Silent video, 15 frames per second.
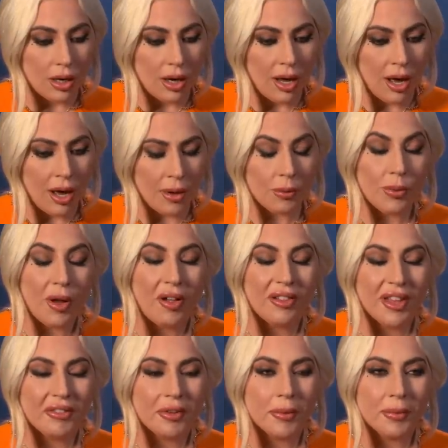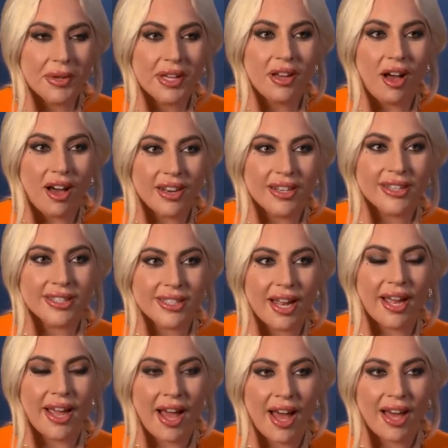uh, well, if I'm being honest,
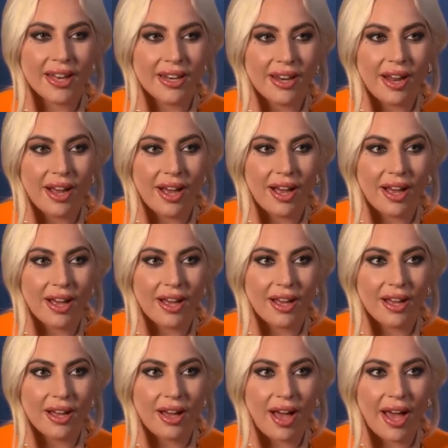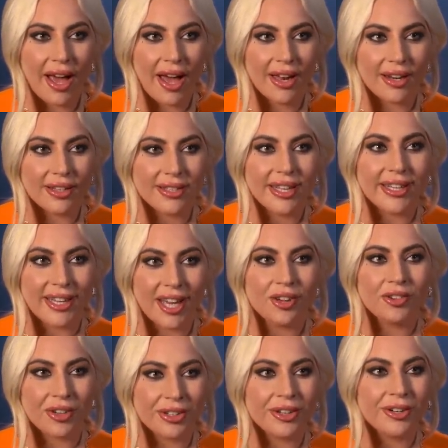I had uh, I had a
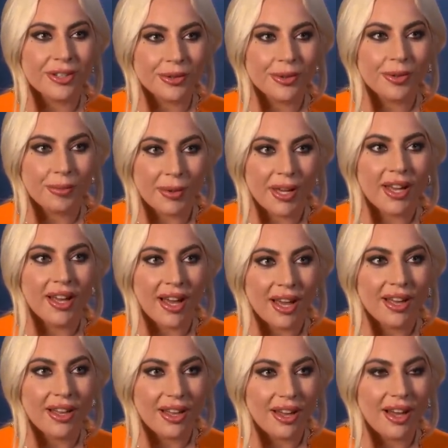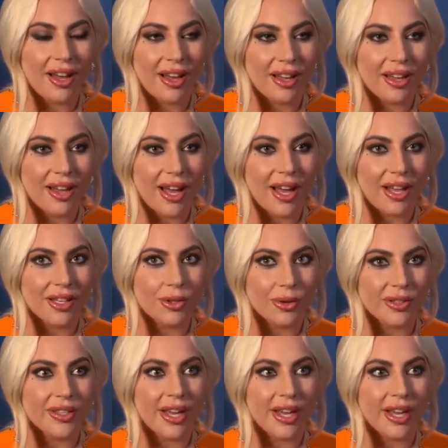psychiatric nurse with me uh, towards